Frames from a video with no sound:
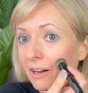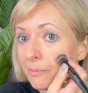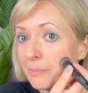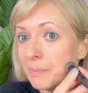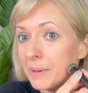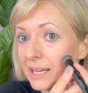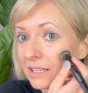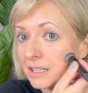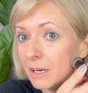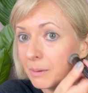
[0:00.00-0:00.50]
have
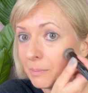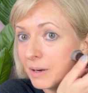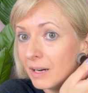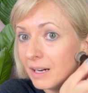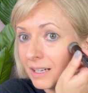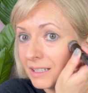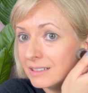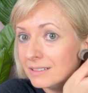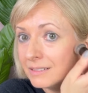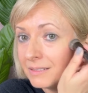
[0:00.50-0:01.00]
makeup
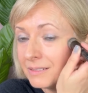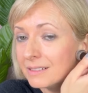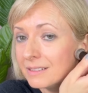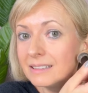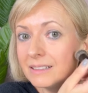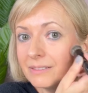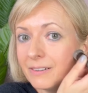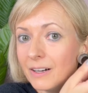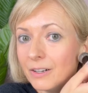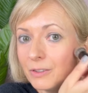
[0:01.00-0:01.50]
on,
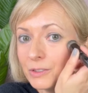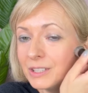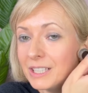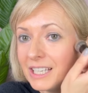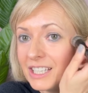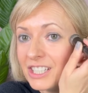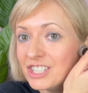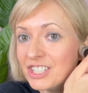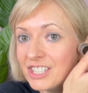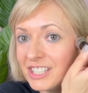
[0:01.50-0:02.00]
the
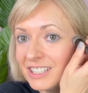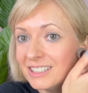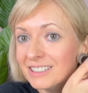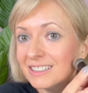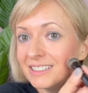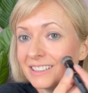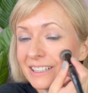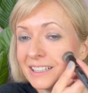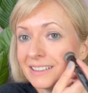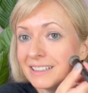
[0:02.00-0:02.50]

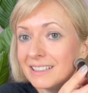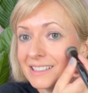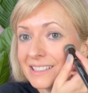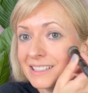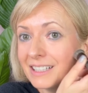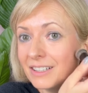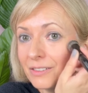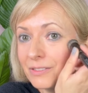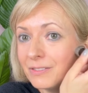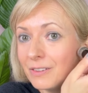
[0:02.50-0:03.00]
foundation
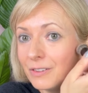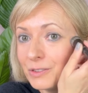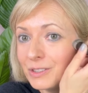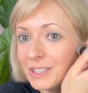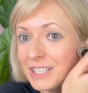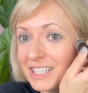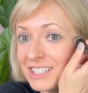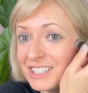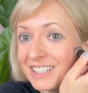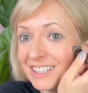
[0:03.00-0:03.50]
instead of
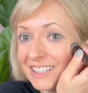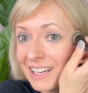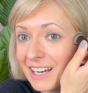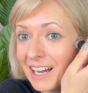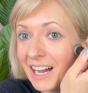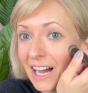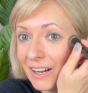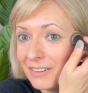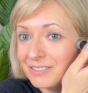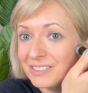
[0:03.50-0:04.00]
foundation i
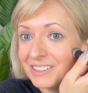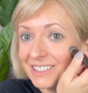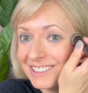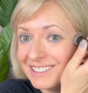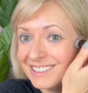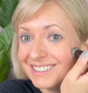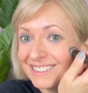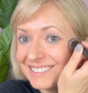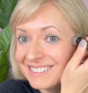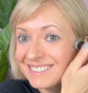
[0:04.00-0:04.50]
have
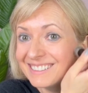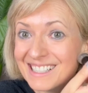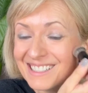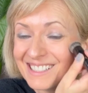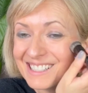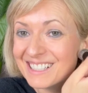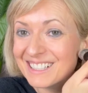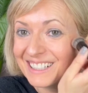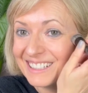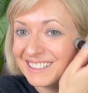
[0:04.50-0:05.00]
the
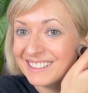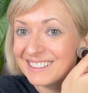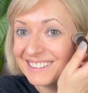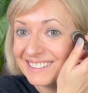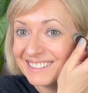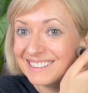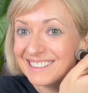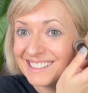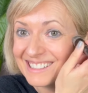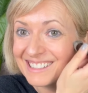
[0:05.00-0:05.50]
sunscreen
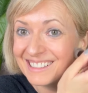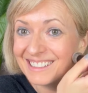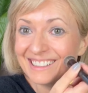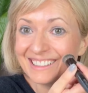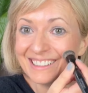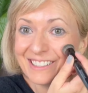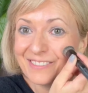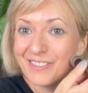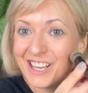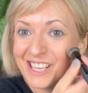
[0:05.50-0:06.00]
isn't
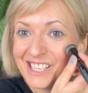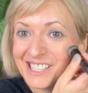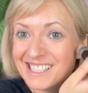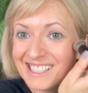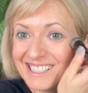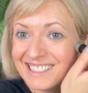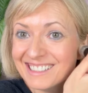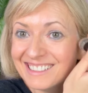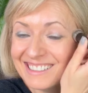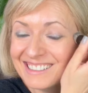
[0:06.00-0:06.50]
it
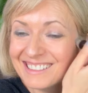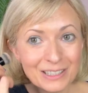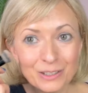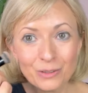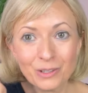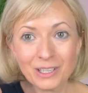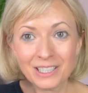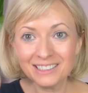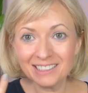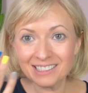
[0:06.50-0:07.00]
amazing
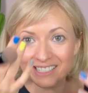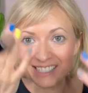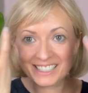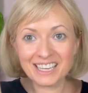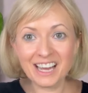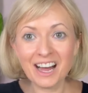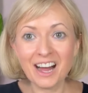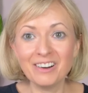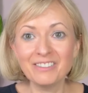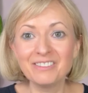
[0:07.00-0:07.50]
look at this
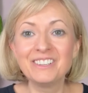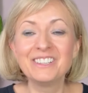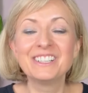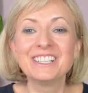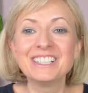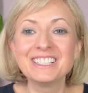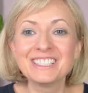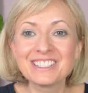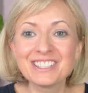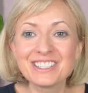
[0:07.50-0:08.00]

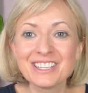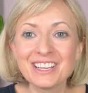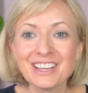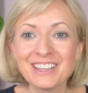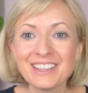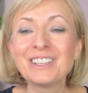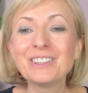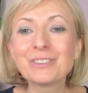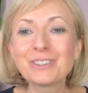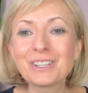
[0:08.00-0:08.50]
coverage
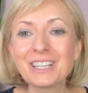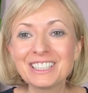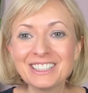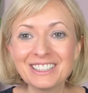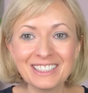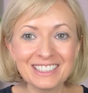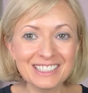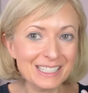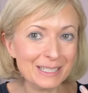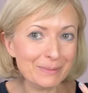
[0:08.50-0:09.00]
look
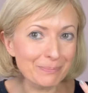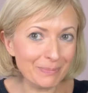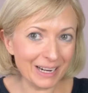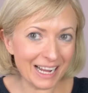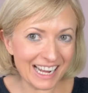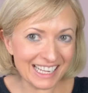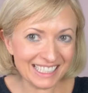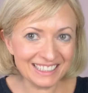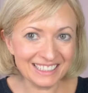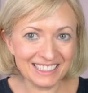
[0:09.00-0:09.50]
at this
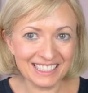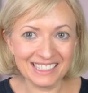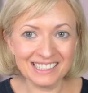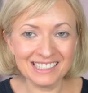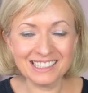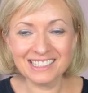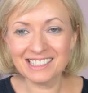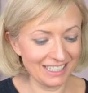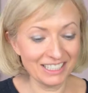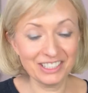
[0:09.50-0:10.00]

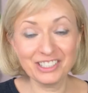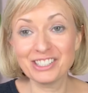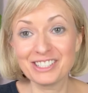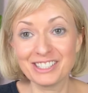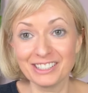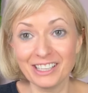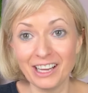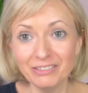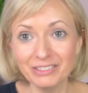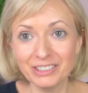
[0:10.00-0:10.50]
brightness i
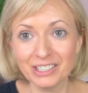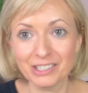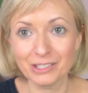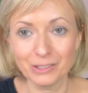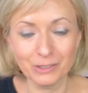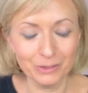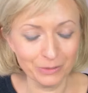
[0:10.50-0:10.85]
just love this